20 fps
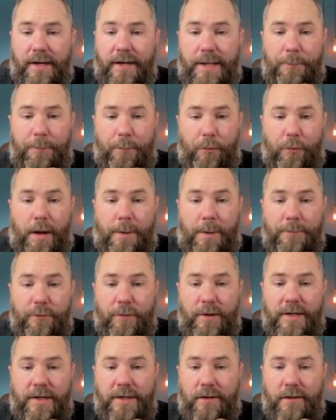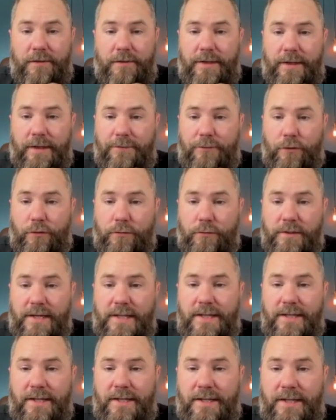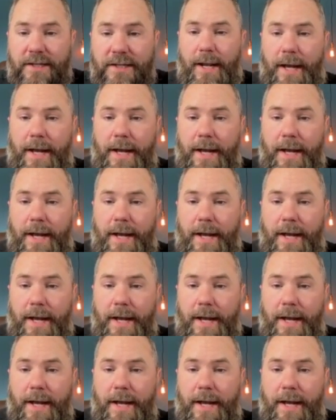a prompt right here that I've created and that